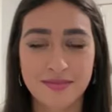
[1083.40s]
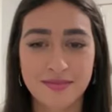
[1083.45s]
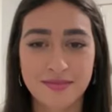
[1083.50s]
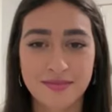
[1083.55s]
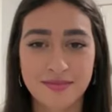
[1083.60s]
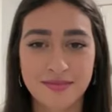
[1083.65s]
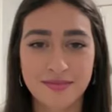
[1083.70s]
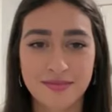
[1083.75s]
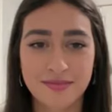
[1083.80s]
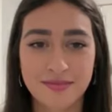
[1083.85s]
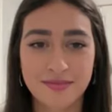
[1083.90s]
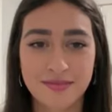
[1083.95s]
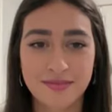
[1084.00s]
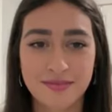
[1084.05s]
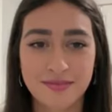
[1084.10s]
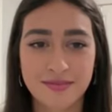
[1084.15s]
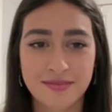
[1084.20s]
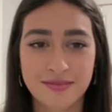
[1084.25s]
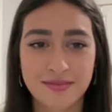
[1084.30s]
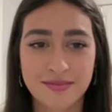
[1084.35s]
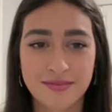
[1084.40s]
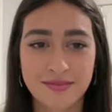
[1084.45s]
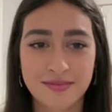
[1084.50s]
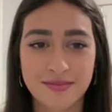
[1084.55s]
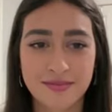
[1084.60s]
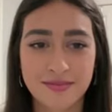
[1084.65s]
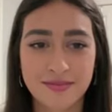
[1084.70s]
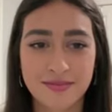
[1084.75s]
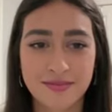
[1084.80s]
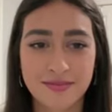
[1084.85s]

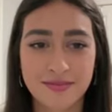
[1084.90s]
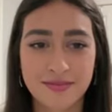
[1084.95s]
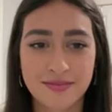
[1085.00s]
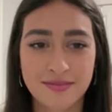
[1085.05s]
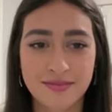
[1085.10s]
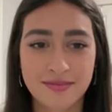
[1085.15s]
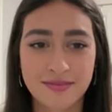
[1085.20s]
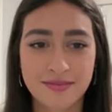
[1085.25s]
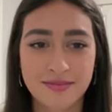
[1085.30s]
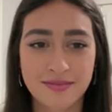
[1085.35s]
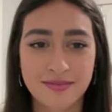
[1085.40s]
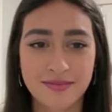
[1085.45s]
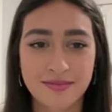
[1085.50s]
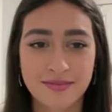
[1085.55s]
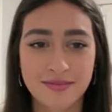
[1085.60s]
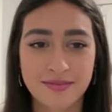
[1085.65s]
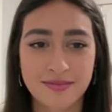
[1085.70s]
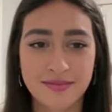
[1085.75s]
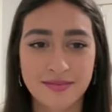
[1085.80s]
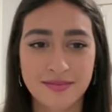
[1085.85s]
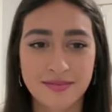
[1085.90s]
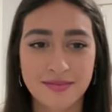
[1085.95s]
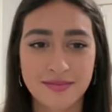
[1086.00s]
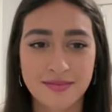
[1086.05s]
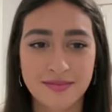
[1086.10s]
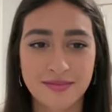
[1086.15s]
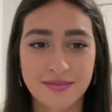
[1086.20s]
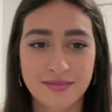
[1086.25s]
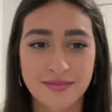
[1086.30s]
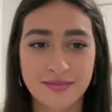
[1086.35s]

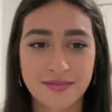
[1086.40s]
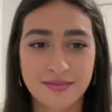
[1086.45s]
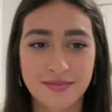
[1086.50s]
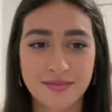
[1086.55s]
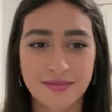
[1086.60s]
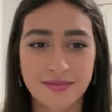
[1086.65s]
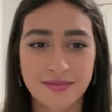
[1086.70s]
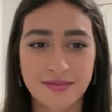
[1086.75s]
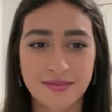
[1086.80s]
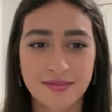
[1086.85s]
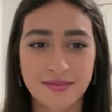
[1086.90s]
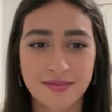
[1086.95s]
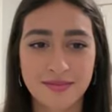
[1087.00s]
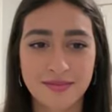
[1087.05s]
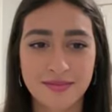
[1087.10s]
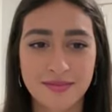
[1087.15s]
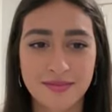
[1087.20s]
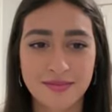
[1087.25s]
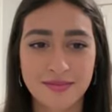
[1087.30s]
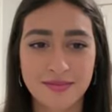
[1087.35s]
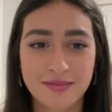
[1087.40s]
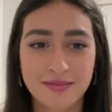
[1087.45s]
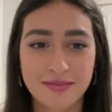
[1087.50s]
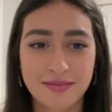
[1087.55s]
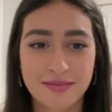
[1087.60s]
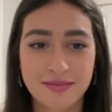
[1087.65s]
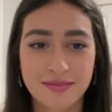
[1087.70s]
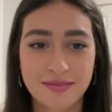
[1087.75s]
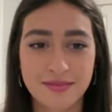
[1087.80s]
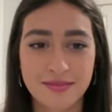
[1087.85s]

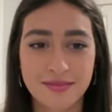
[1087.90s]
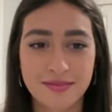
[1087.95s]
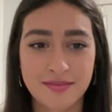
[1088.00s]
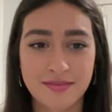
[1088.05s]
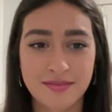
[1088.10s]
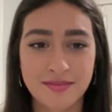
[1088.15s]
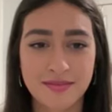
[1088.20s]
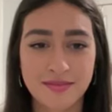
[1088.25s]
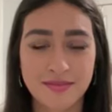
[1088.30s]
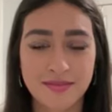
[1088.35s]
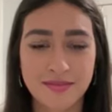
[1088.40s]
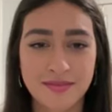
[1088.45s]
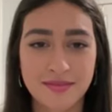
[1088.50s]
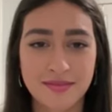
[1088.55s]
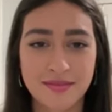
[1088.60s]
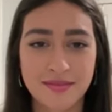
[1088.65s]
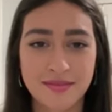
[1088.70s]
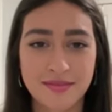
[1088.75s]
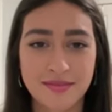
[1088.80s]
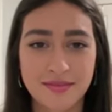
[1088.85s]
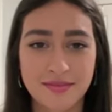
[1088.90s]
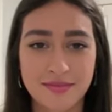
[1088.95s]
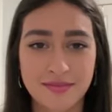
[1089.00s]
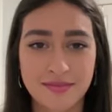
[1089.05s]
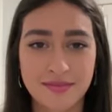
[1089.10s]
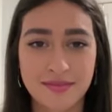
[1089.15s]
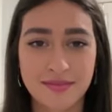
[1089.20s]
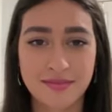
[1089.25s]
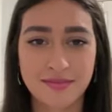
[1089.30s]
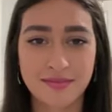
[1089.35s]

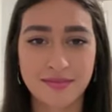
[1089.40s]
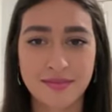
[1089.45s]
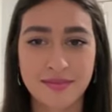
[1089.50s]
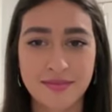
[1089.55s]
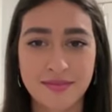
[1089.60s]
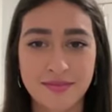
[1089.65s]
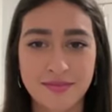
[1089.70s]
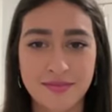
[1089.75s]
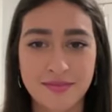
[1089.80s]
No words are spoken by the person on screen.